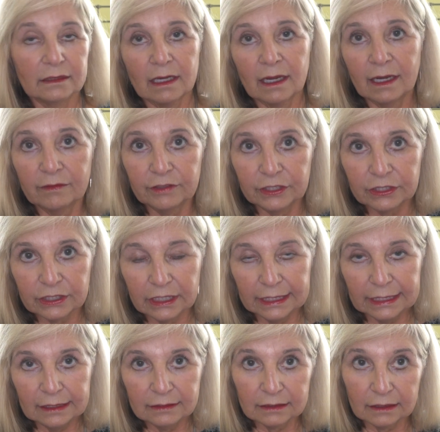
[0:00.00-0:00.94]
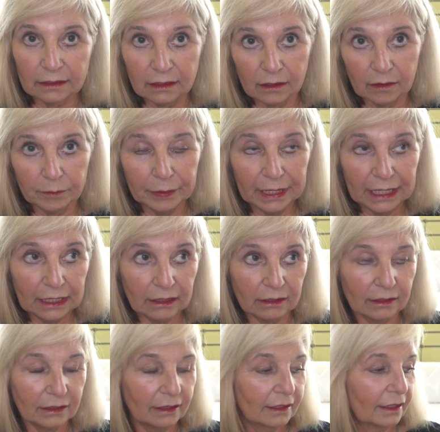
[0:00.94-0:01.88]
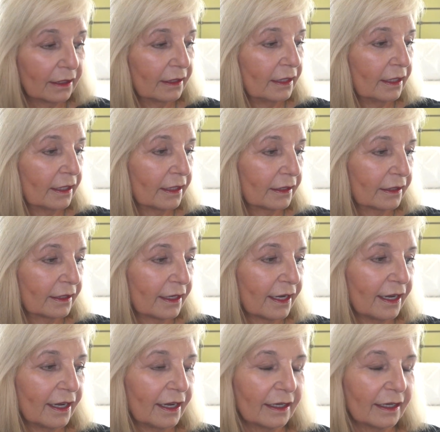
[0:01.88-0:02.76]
obviously it's a little pinker than